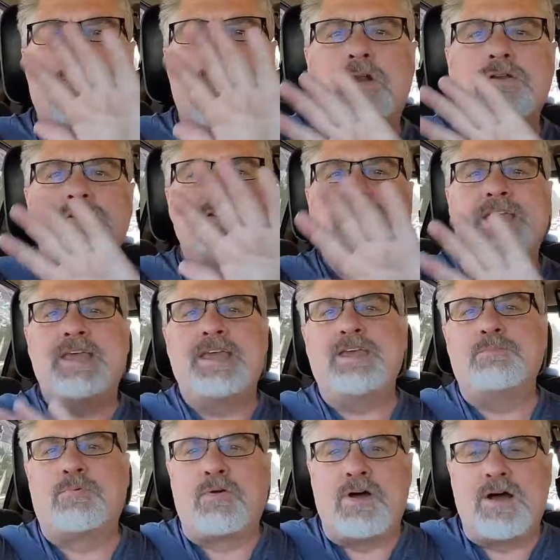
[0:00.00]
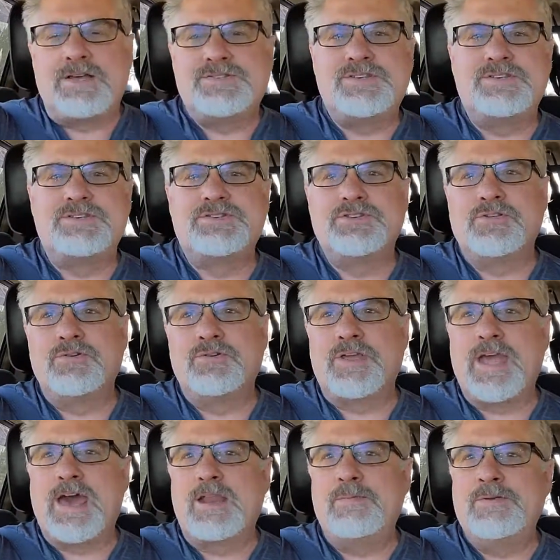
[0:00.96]
Martin King,
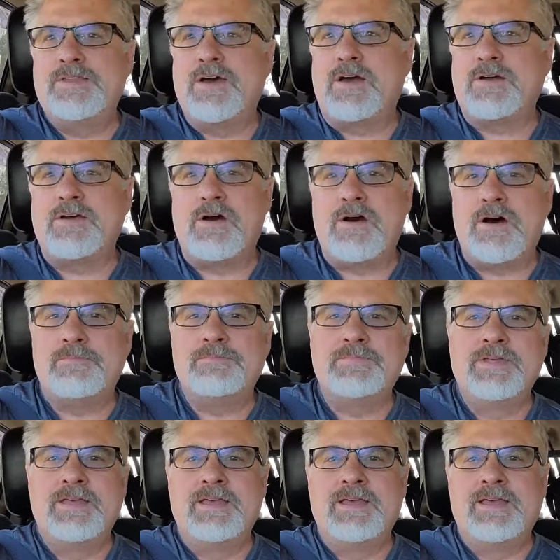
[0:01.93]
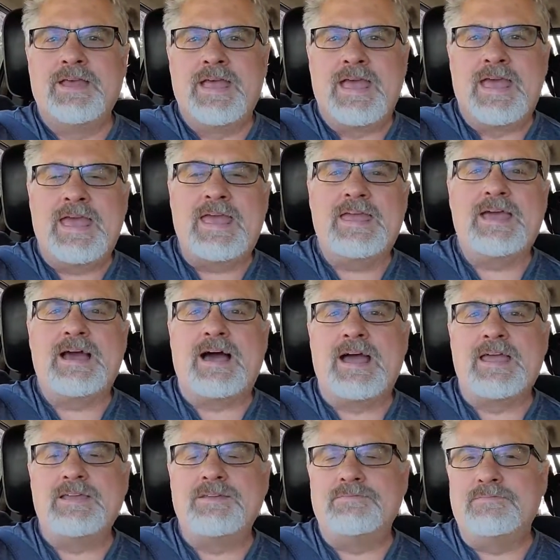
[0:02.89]
ProcessChillerAcademy.com. Hey,
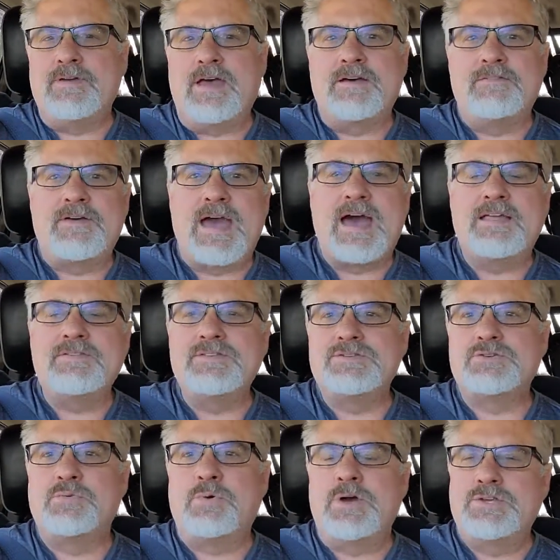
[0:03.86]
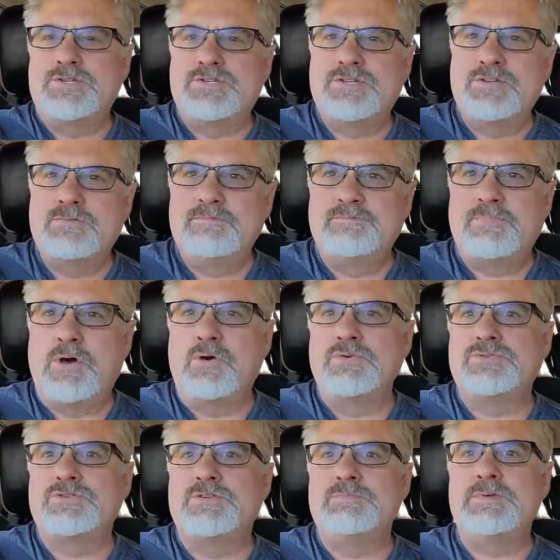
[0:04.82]
I have had this question
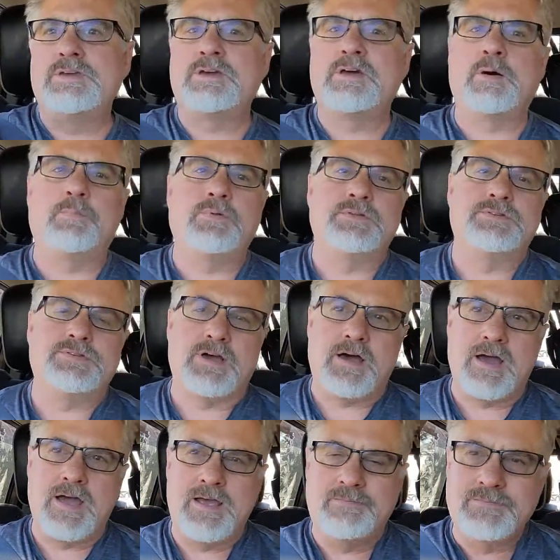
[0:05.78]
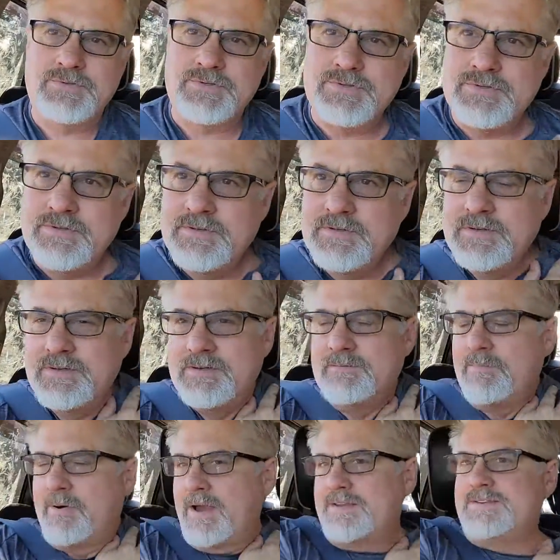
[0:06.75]
posed to me a couple of times
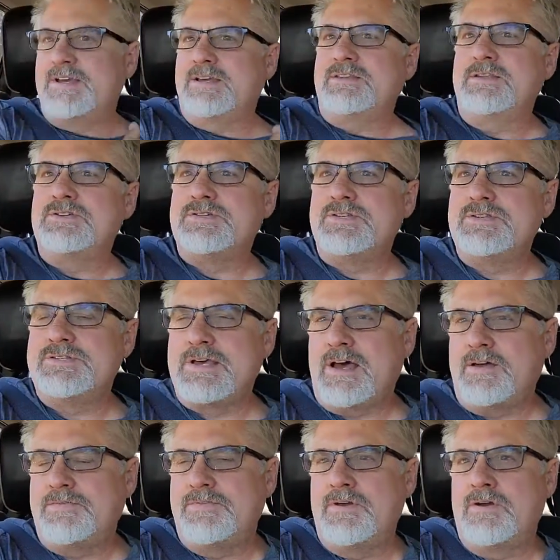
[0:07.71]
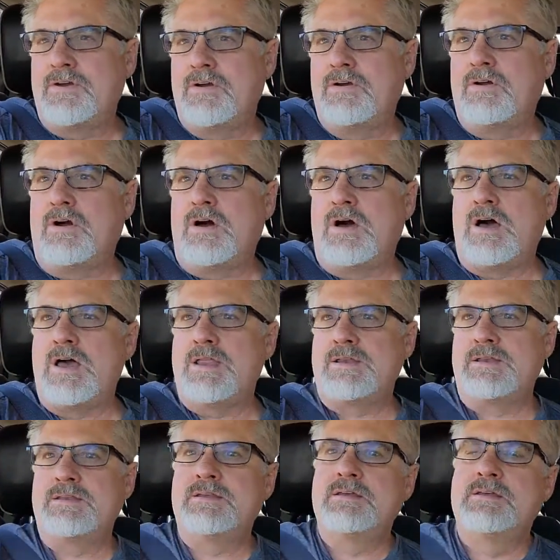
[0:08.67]
by technicians out there
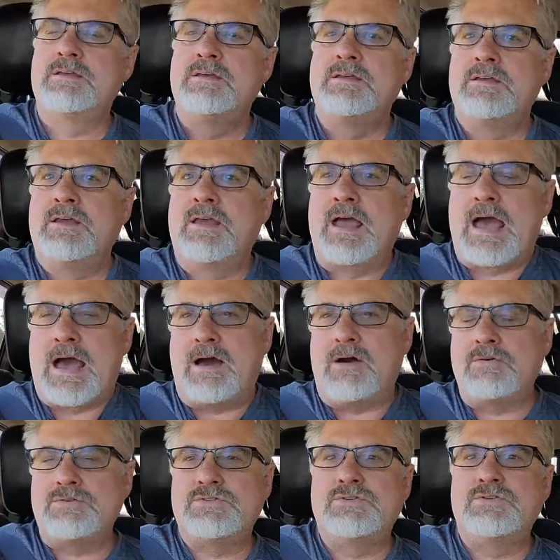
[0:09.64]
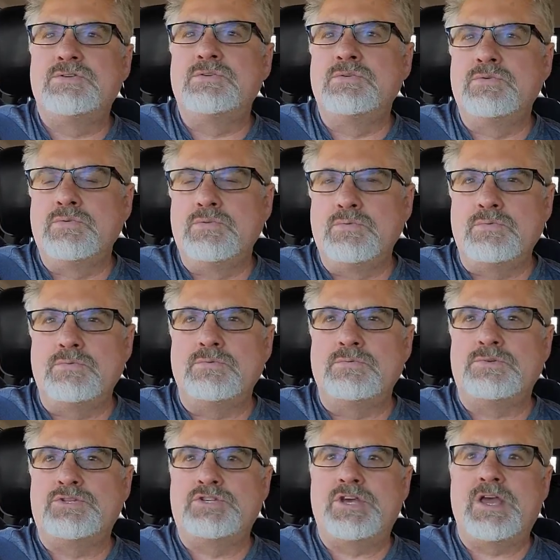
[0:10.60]
on how to
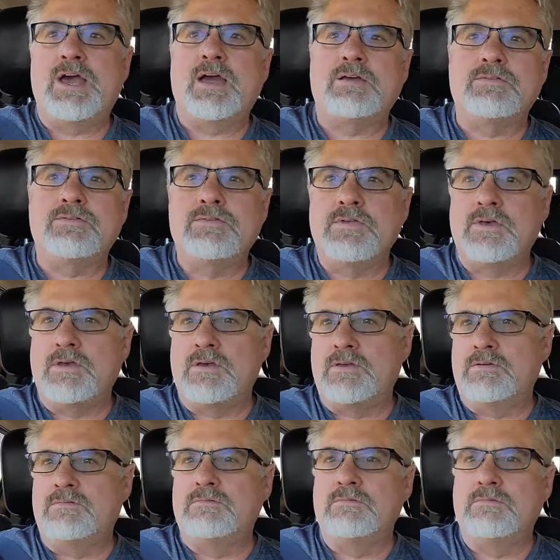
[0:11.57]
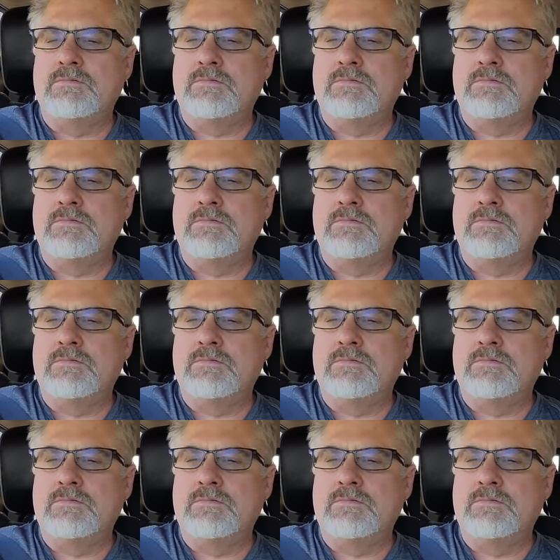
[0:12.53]
check the